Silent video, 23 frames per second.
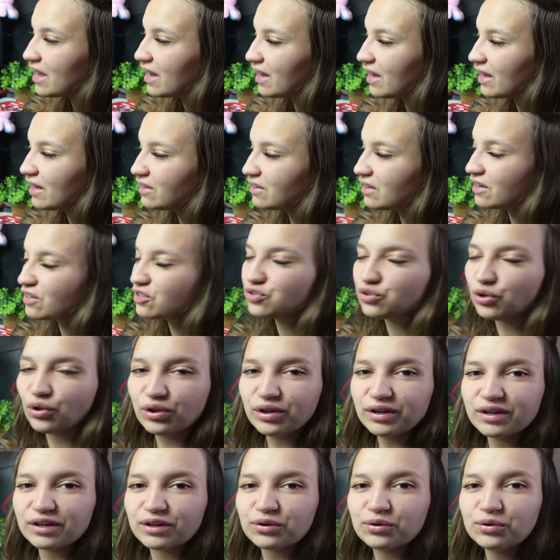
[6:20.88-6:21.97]
And
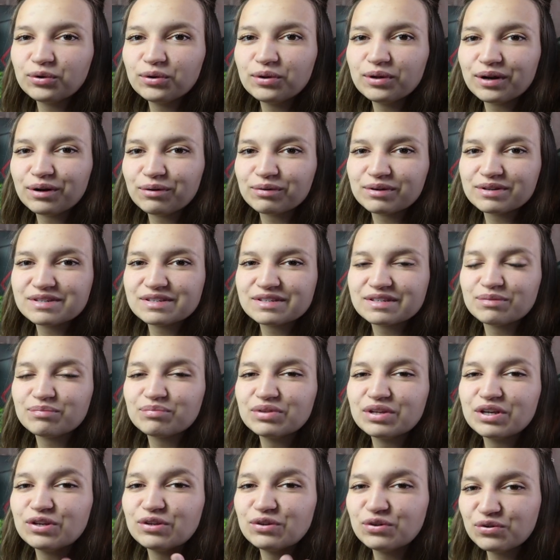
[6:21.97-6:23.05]
installing a cooler was
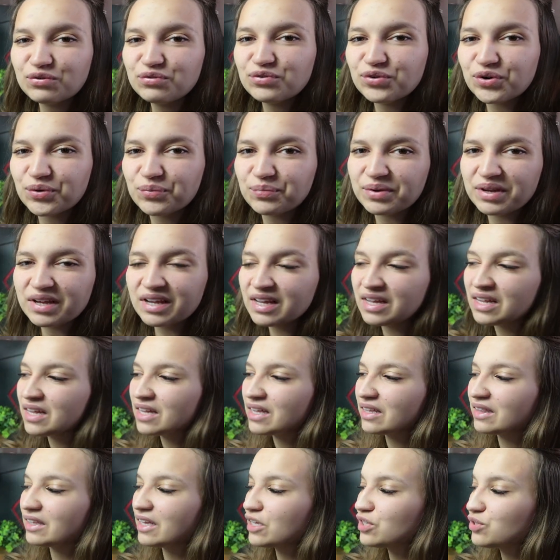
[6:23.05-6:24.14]
something new for me.
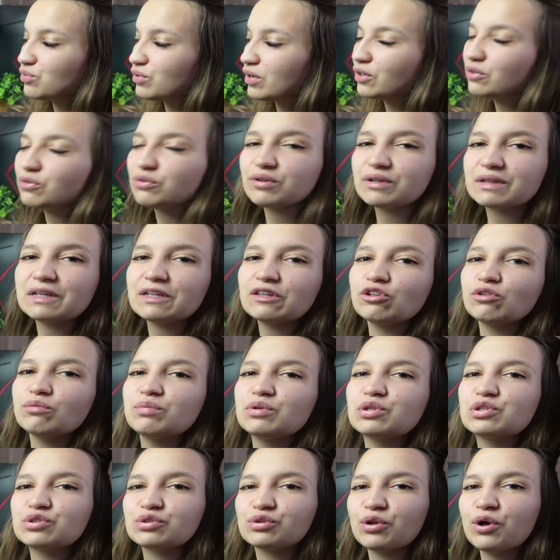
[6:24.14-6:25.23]
That's why I do a little
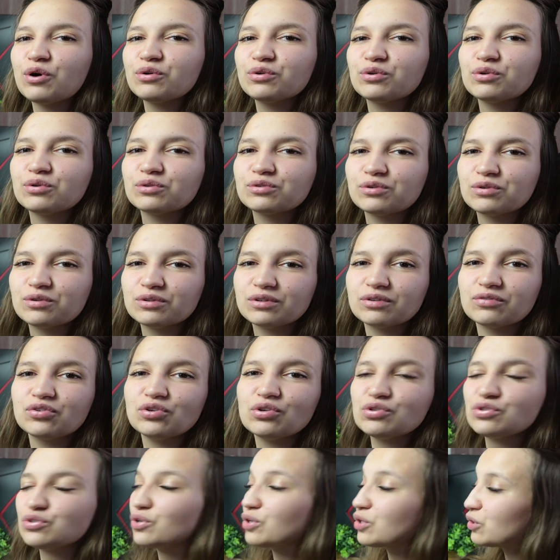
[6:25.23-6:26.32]
bit slow, you will do on the
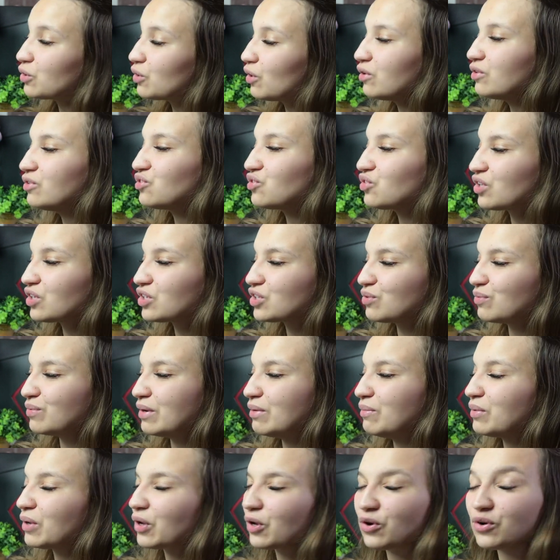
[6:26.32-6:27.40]
video, so don't judge me
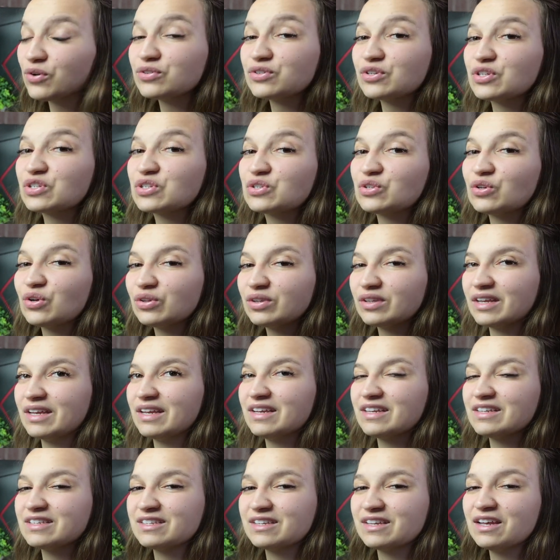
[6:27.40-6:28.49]
because it's not
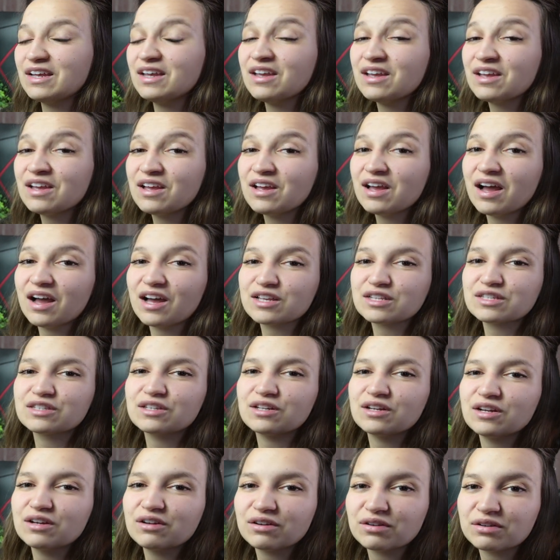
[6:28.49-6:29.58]
easy as
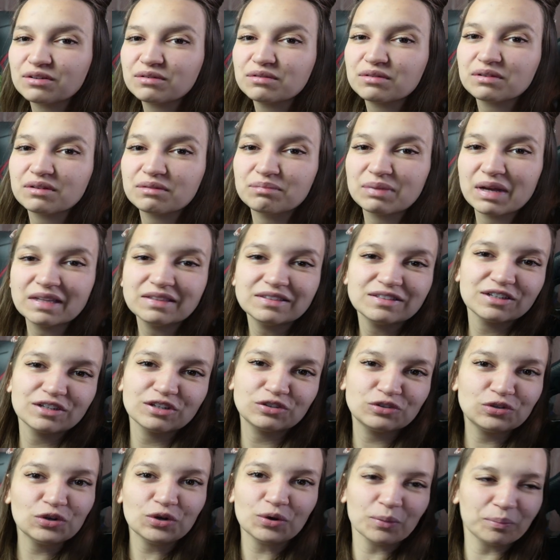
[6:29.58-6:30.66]
the bending
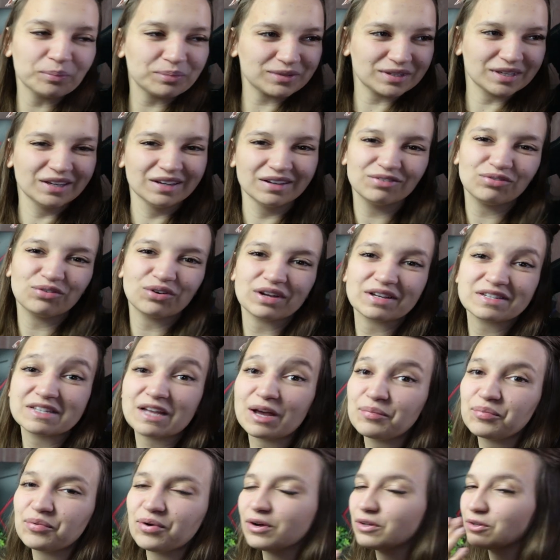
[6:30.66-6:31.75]
tubes, for
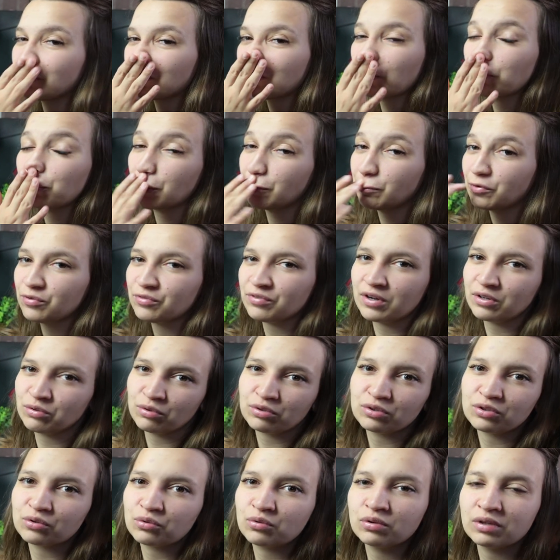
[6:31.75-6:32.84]
example. I don't know, people find
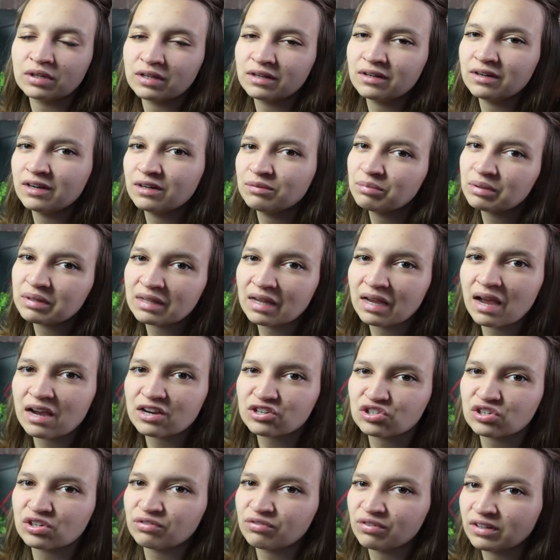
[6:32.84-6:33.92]
water cooling hard, but I
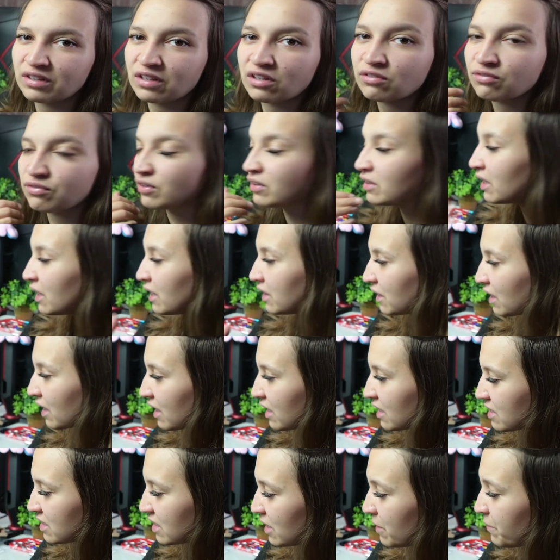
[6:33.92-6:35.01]
actually find it fun and
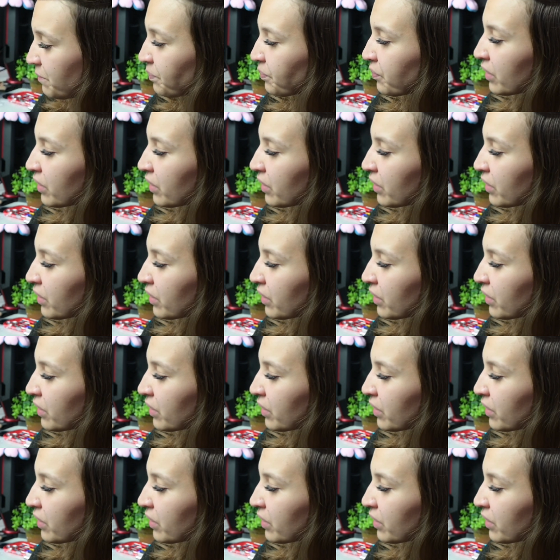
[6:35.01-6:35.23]
easy.